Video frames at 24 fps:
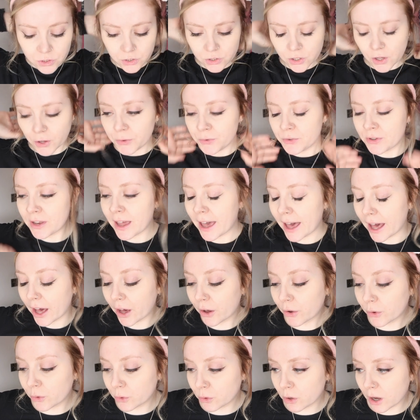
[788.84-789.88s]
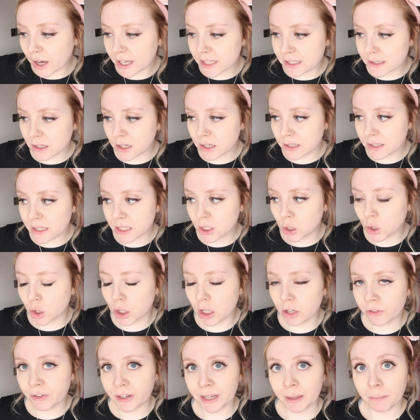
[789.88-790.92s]
so now I started
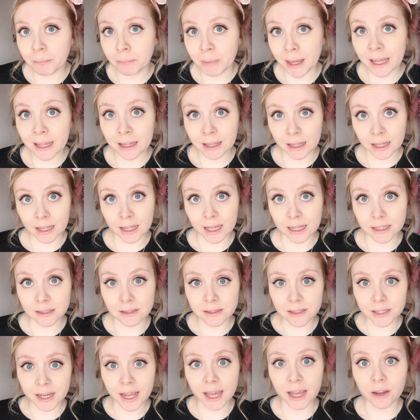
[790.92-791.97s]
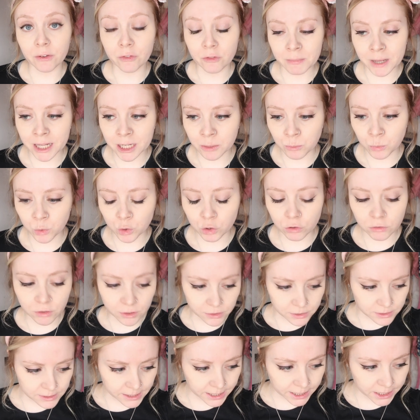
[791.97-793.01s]
colouring in Pinky yesterday from Animal
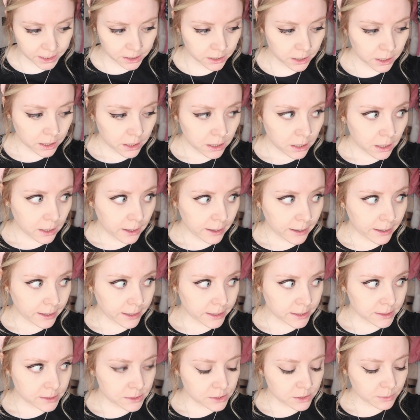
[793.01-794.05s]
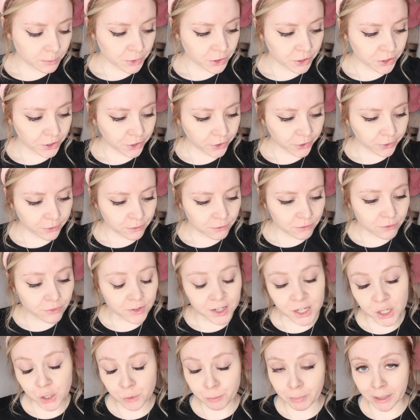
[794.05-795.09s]
Crossing and I'm gonna go and
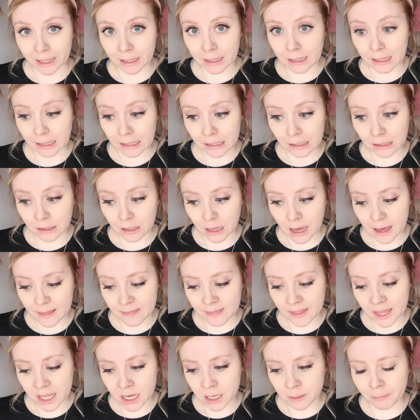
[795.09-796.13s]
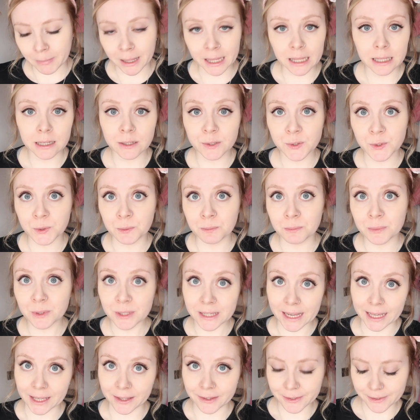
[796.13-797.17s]
finish Pinky and then make some
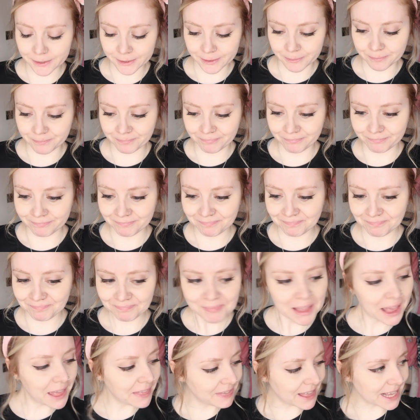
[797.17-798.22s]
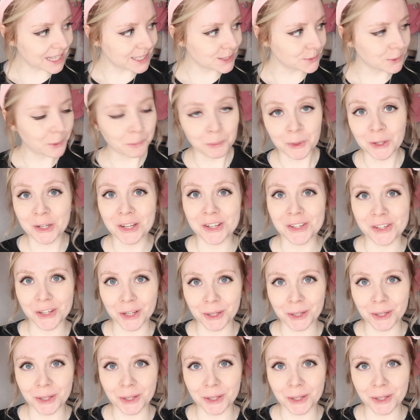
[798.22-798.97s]
stickers that's what I'm gonna